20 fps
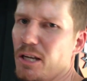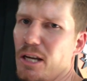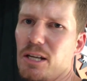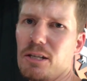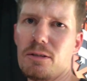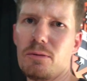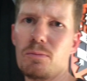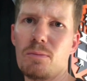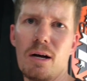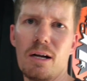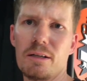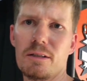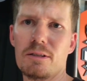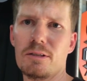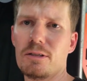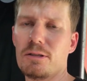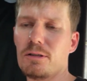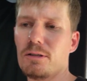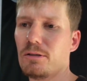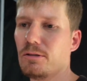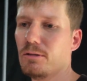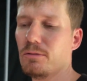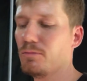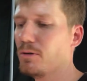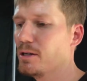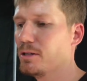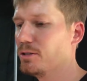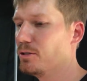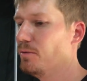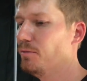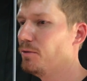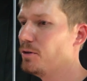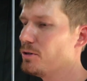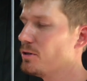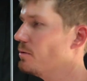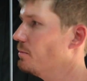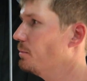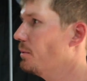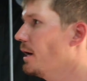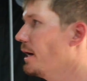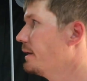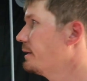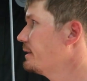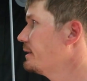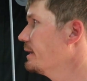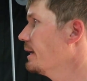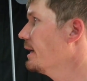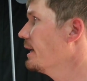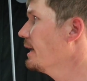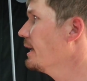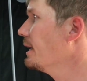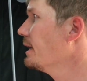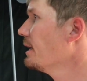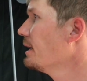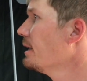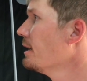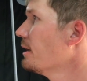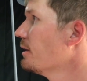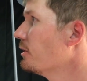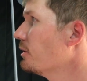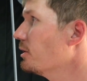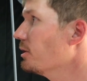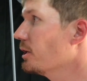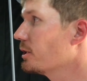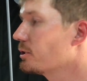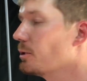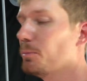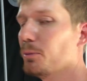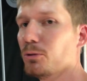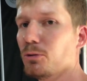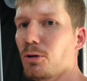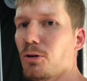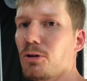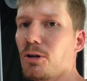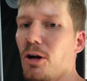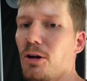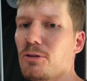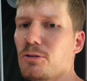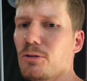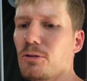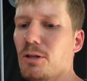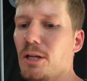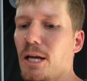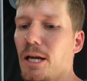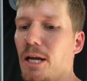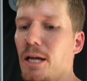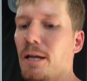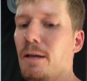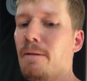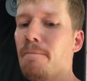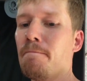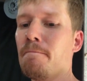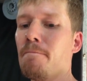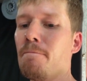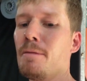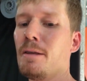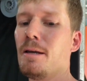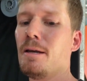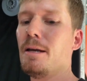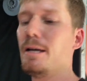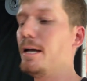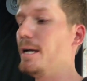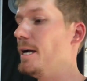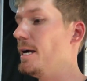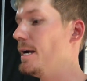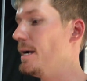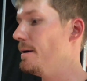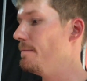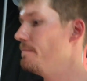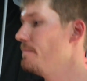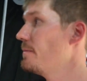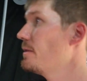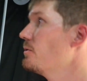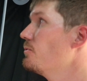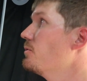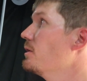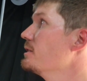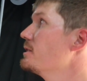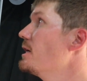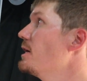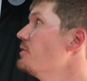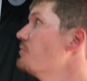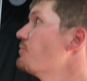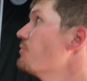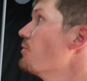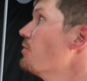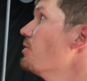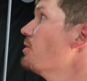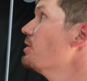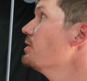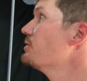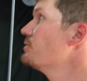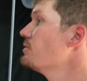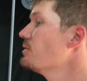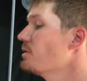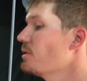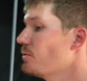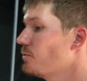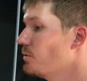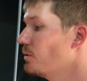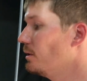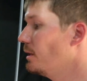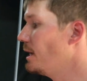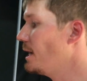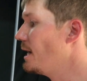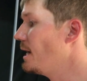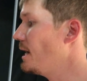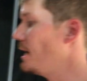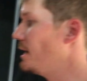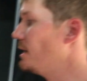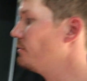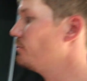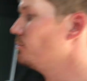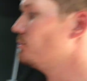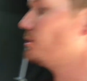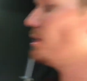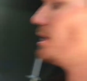says that one's sufficient, but I like to put 2 coats on there. Once that dries, we'll